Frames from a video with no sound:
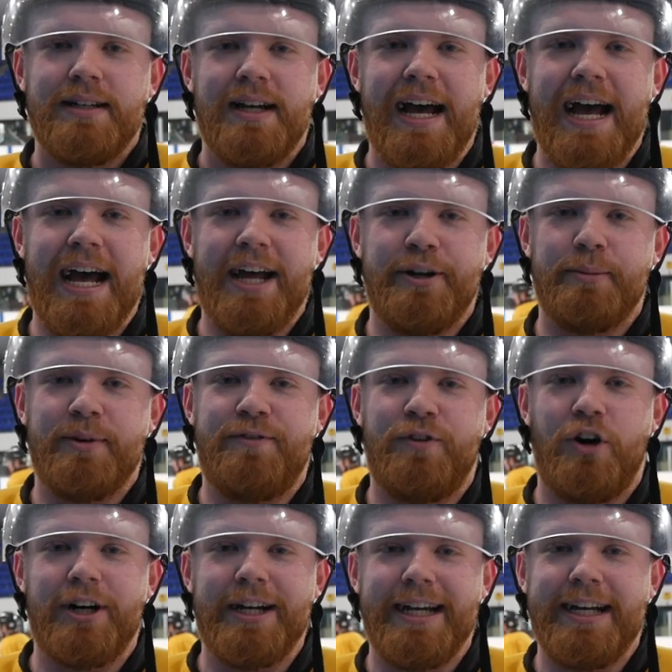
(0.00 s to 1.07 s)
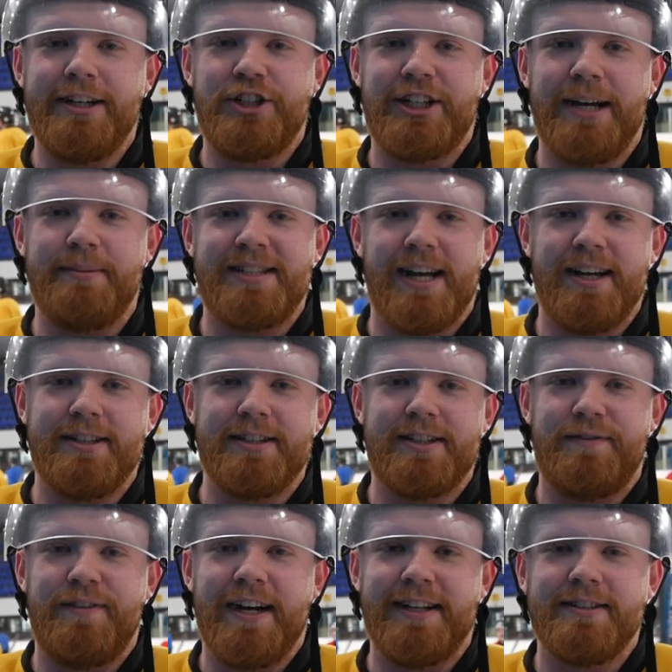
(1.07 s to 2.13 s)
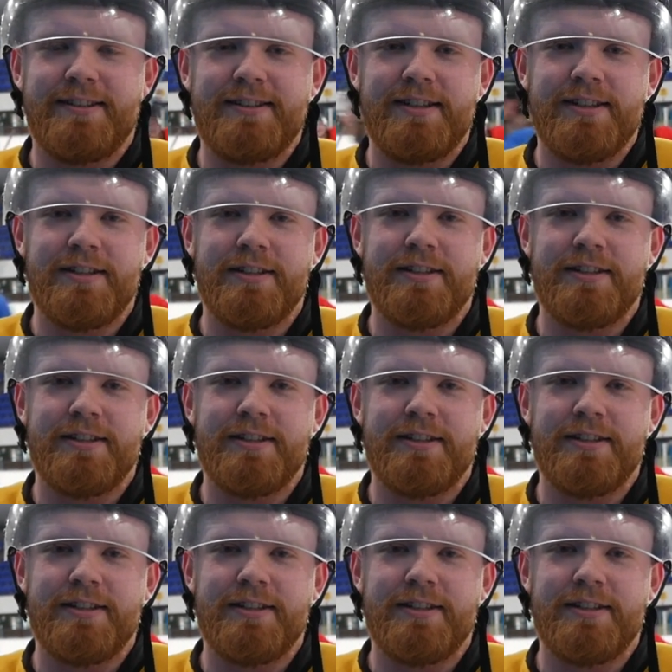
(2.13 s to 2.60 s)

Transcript: Number 14, James Helens, defence.